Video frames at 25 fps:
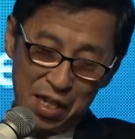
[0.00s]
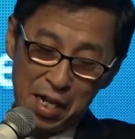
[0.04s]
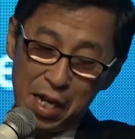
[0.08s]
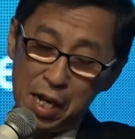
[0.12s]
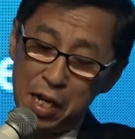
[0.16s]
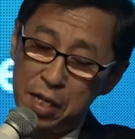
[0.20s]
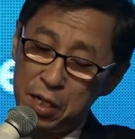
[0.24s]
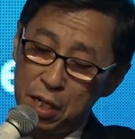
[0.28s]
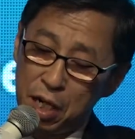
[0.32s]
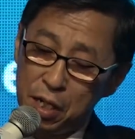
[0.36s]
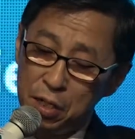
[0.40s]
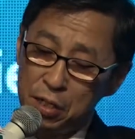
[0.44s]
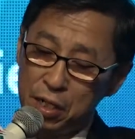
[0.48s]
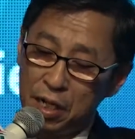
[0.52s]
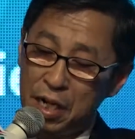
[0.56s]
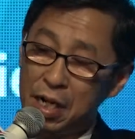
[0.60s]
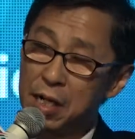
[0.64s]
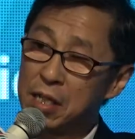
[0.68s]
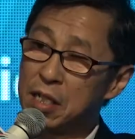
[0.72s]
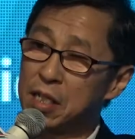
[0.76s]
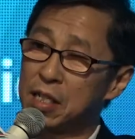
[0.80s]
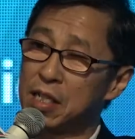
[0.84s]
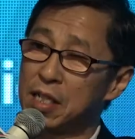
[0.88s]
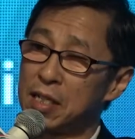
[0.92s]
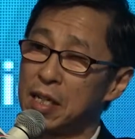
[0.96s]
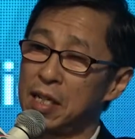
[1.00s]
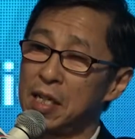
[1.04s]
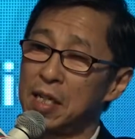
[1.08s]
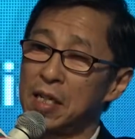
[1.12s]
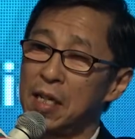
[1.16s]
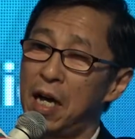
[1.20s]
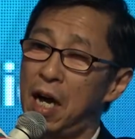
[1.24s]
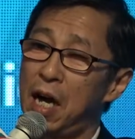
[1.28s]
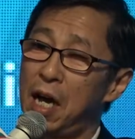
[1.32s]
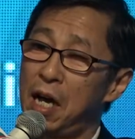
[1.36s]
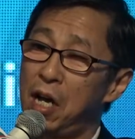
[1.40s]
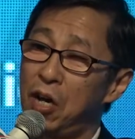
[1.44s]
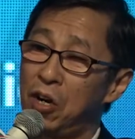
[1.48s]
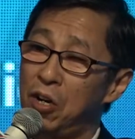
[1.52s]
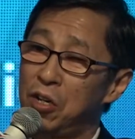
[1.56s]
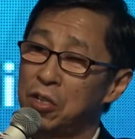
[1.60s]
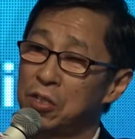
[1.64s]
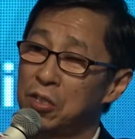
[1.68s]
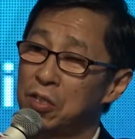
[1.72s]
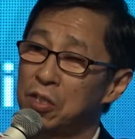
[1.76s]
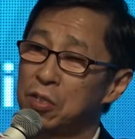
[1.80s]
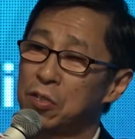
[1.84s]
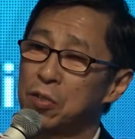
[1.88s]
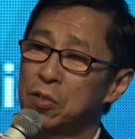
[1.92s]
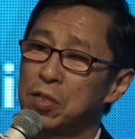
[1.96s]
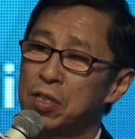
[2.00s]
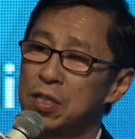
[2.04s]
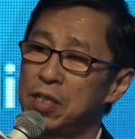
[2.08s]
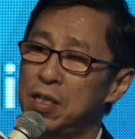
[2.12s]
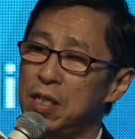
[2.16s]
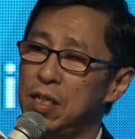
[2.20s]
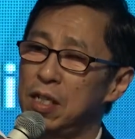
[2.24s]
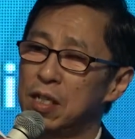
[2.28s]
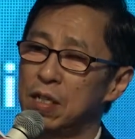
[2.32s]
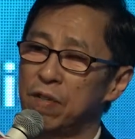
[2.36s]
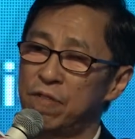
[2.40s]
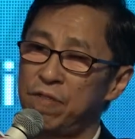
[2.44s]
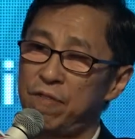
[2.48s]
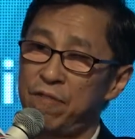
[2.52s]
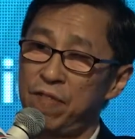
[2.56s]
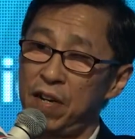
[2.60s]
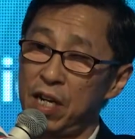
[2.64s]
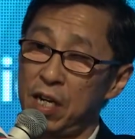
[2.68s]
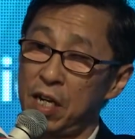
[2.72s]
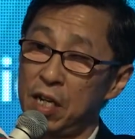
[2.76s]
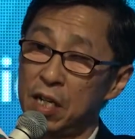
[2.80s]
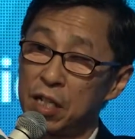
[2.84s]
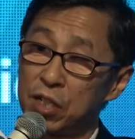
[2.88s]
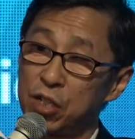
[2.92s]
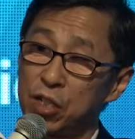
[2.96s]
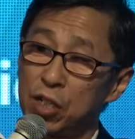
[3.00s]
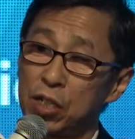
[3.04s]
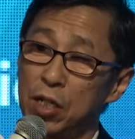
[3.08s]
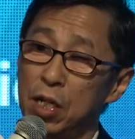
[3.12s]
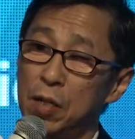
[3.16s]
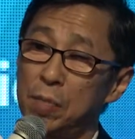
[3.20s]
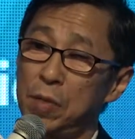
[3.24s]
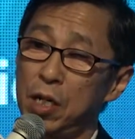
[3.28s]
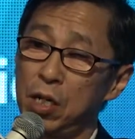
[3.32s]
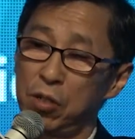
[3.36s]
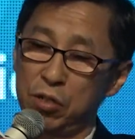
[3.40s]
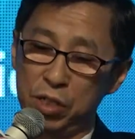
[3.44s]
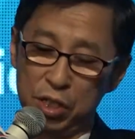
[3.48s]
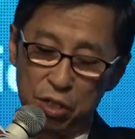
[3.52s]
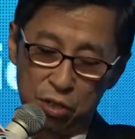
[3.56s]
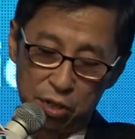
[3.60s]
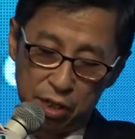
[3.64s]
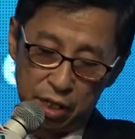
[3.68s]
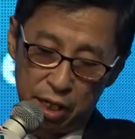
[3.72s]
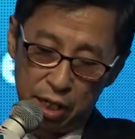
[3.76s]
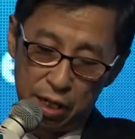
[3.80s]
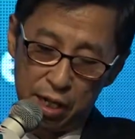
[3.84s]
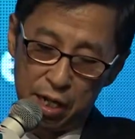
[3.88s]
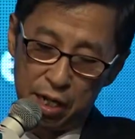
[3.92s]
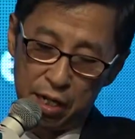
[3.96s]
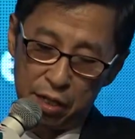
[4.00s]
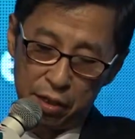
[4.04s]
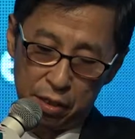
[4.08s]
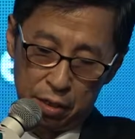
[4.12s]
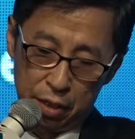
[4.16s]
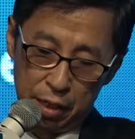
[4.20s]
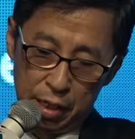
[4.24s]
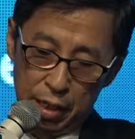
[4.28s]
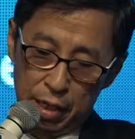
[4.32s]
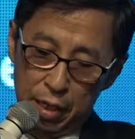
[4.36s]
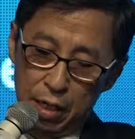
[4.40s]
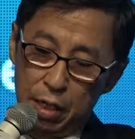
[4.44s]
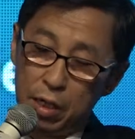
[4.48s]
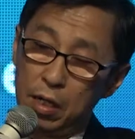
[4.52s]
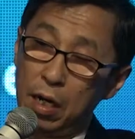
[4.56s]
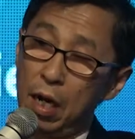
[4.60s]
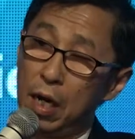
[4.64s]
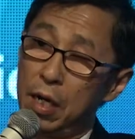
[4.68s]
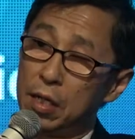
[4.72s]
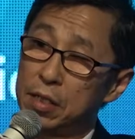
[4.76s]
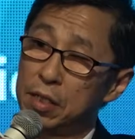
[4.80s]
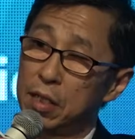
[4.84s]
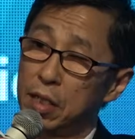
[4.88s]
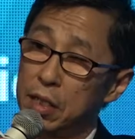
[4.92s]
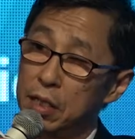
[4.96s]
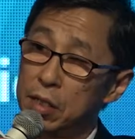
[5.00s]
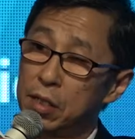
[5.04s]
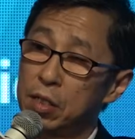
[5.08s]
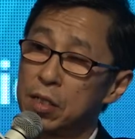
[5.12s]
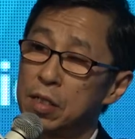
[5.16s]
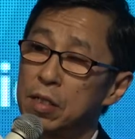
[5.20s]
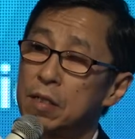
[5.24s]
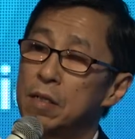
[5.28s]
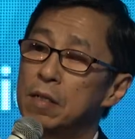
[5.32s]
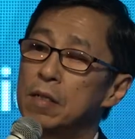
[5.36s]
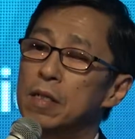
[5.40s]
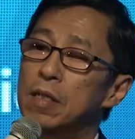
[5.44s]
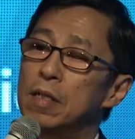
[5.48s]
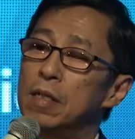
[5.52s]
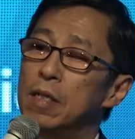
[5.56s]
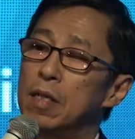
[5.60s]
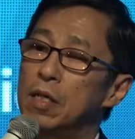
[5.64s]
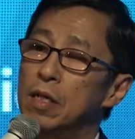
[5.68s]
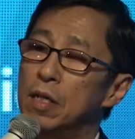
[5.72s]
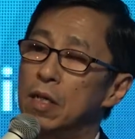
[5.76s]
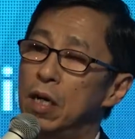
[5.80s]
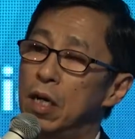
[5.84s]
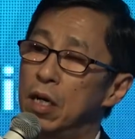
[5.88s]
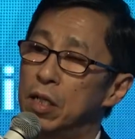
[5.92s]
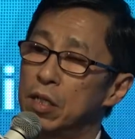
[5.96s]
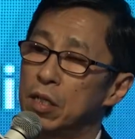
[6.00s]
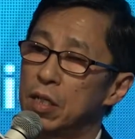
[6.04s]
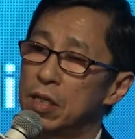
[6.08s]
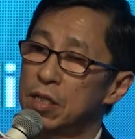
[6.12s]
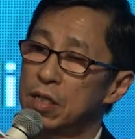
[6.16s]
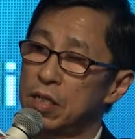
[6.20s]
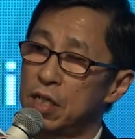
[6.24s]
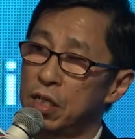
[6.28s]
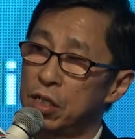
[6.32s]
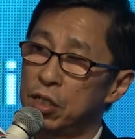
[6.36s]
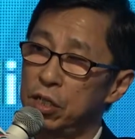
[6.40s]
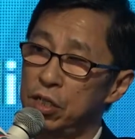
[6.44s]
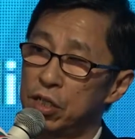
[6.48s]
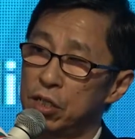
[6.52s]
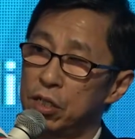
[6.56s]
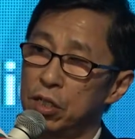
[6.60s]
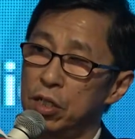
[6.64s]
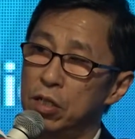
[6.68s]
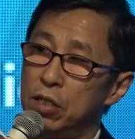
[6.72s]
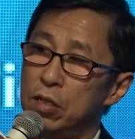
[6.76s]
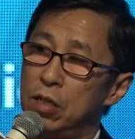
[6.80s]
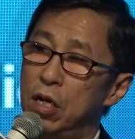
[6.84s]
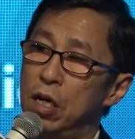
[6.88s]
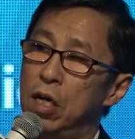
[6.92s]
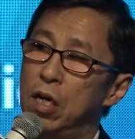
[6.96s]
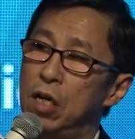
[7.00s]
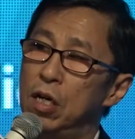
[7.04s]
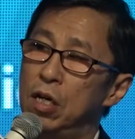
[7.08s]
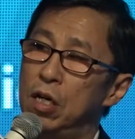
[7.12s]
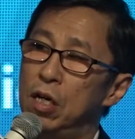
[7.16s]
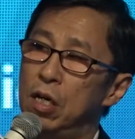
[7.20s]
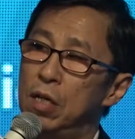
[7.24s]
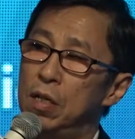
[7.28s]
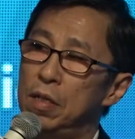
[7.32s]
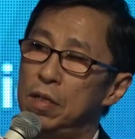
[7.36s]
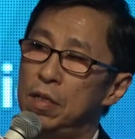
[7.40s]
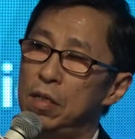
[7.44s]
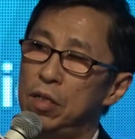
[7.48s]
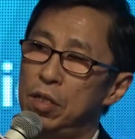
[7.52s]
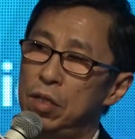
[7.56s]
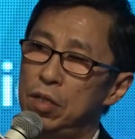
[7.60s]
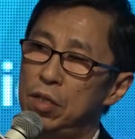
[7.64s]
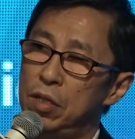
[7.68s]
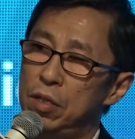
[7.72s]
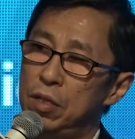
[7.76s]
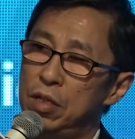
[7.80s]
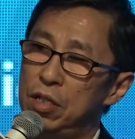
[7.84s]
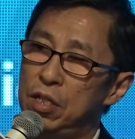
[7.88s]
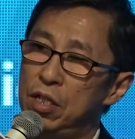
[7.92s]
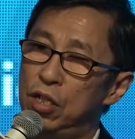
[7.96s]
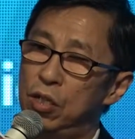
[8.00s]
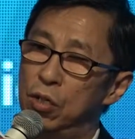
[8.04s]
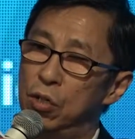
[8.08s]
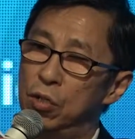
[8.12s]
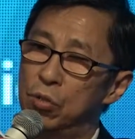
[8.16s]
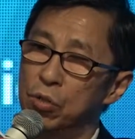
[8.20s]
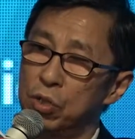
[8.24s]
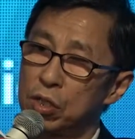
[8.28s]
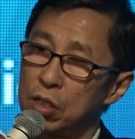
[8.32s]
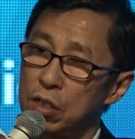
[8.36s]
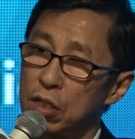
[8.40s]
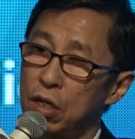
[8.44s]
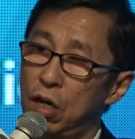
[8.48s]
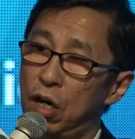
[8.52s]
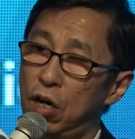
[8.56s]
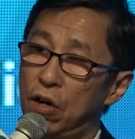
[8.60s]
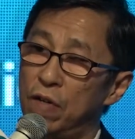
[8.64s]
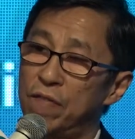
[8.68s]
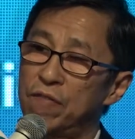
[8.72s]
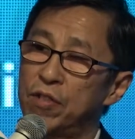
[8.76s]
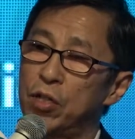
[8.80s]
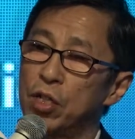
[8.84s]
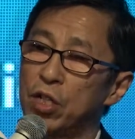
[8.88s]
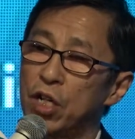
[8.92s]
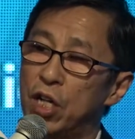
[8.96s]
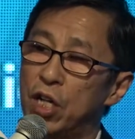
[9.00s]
And on the other side, I also see a fact about New Zealand that is use of the